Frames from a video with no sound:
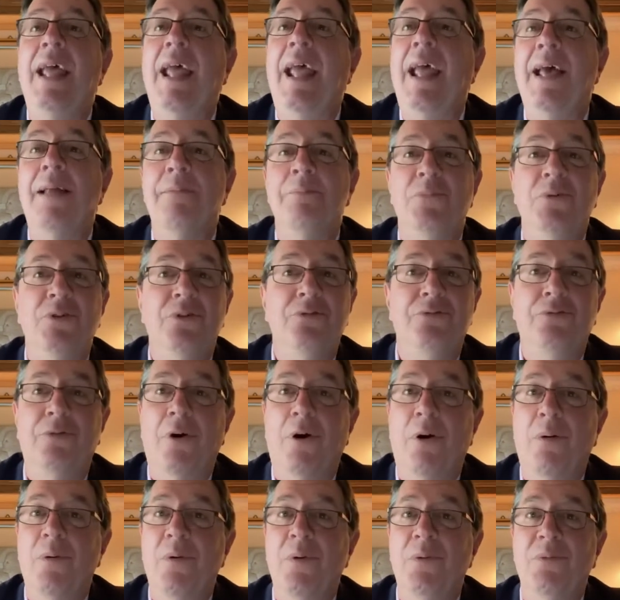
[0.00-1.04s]
and move
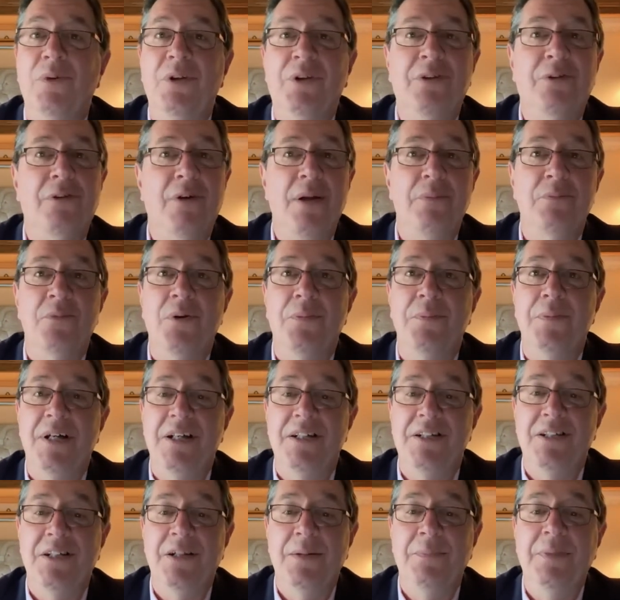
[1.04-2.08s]
forward with great
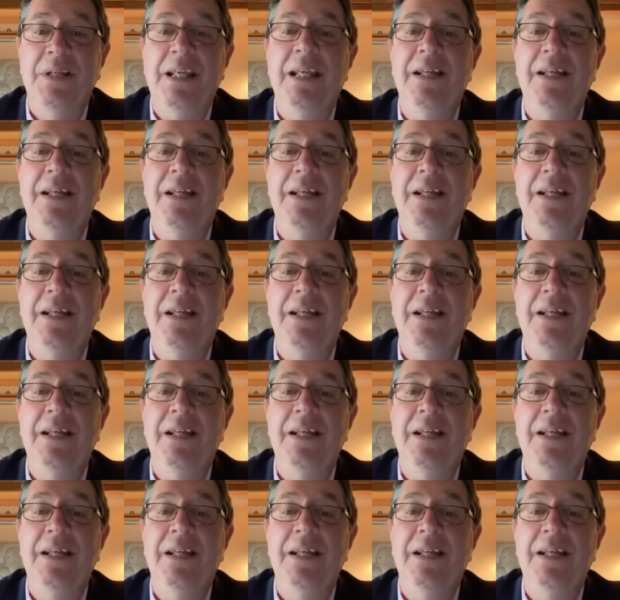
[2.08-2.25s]
momentum,